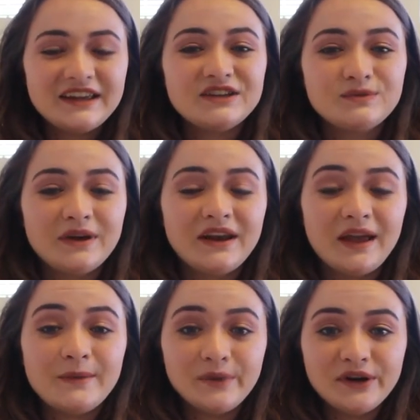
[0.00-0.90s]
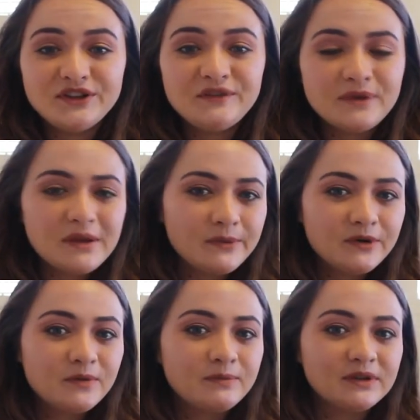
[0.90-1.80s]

is when a bunch of people